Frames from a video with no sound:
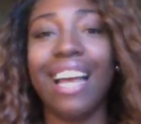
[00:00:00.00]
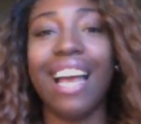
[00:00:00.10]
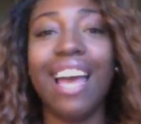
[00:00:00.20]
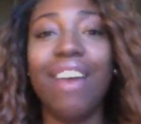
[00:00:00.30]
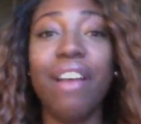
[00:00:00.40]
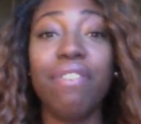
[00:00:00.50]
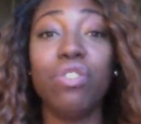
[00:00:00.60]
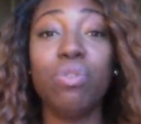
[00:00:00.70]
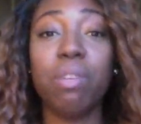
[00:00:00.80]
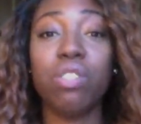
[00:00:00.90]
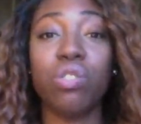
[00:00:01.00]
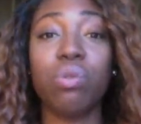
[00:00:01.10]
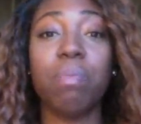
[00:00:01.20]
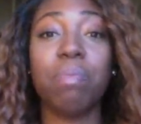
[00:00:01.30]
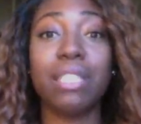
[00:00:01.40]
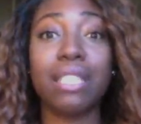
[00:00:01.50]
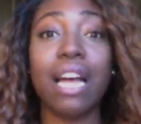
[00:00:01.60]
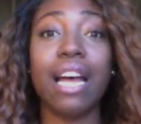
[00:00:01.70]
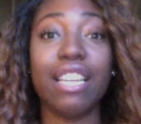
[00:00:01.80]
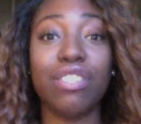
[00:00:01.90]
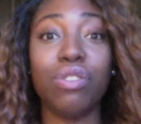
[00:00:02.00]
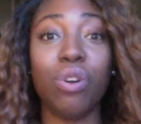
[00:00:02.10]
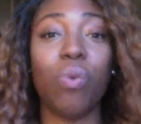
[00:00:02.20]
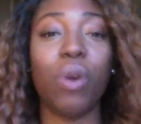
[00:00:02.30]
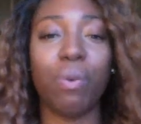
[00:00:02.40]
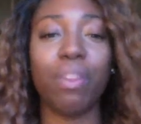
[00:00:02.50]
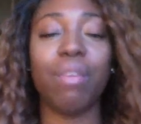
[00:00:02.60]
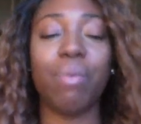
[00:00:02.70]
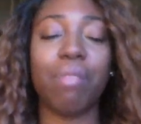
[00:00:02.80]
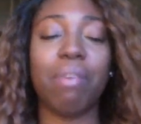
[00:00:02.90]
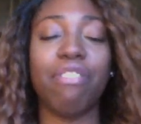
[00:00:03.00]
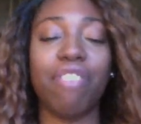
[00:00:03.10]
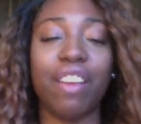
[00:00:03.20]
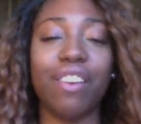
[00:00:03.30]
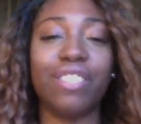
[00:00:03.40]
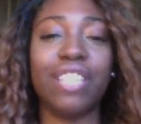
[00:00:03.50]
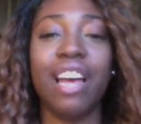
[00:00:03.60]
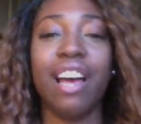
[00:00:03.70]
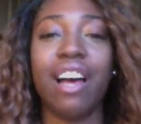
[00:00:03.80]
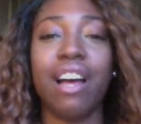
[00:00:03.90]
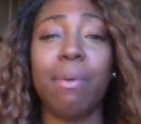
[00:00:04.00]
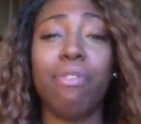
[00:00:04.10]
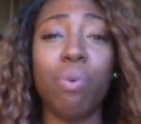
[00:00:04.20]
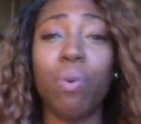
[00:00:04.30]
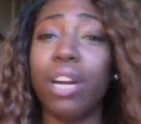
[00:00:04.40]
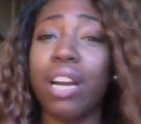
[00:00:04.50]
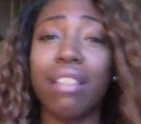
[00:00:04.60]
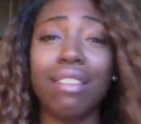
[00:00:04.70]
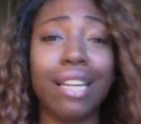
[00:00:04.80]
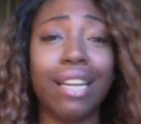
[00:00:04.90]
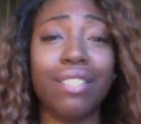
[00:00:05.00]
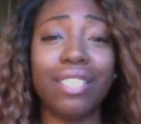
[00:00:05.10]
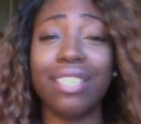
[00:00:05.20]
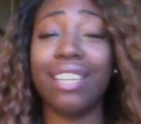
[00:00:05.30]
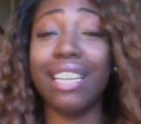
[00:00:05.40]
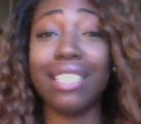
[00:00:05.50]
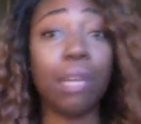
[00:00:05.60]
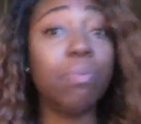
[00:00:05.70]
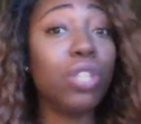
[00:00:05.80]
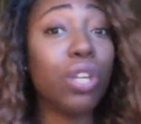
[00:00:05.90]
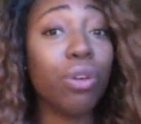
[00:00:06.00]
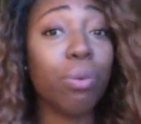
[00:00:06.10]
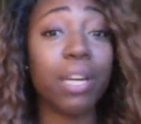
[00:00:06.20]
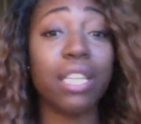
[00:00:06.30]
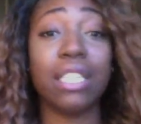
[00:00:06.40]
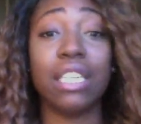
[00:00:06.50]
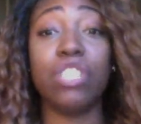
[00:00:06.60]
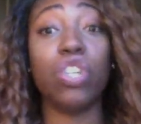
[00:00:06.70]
I don't have to do much to it besides, you know, work with it with my fingers. If you want to cut the layers in, it's up to you because it is